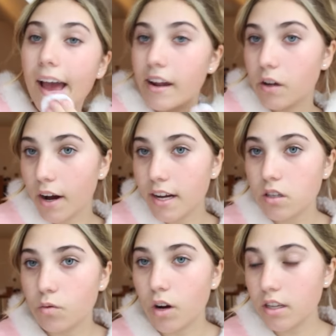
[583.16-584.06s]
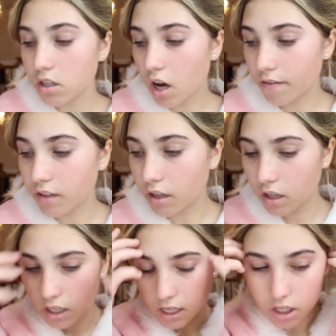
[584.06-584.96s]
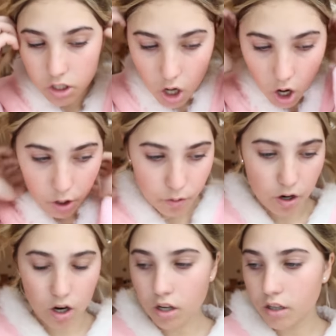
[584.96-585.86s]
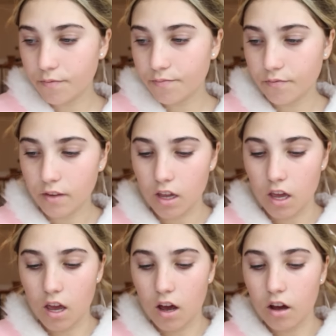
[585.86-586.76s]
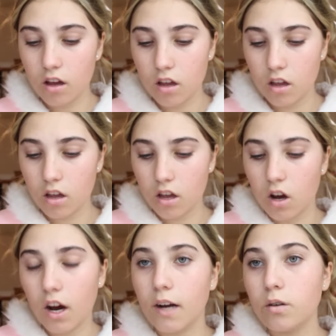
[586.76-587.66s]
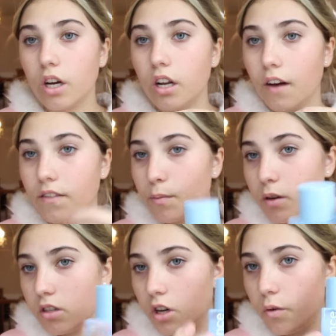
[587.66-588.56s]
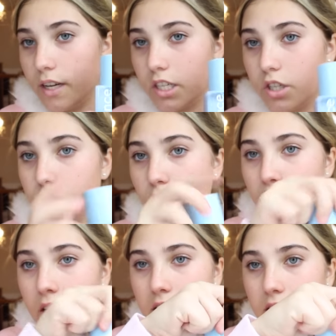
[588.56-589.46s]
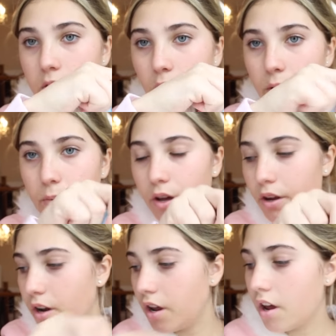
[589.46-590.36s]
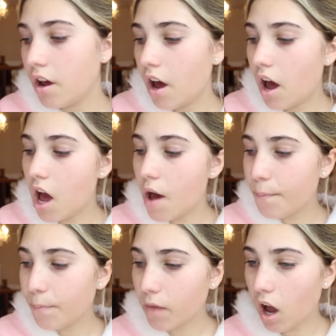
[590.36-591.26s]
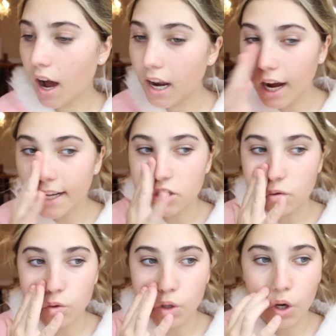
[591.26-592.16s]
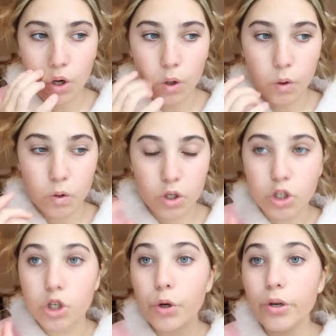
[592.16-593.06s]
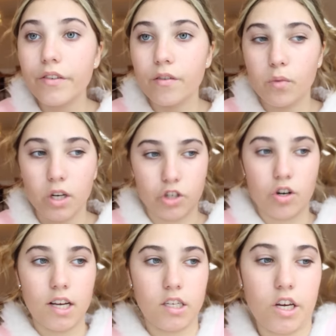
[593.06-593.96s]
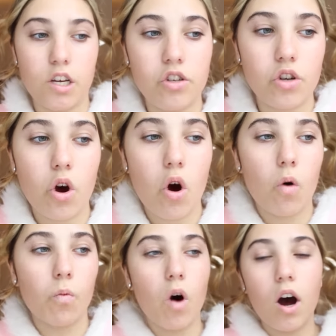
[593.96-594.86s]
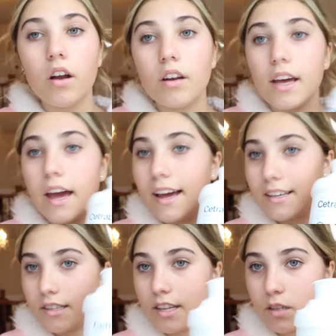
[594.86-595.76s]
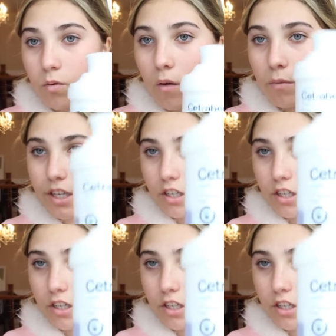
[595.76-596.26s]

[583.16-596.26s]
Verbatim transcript: Anyways, once I've done the toner here, I also love the bottle, it's super easy to open. Um, I like to use two different moisturisers. One is this one, which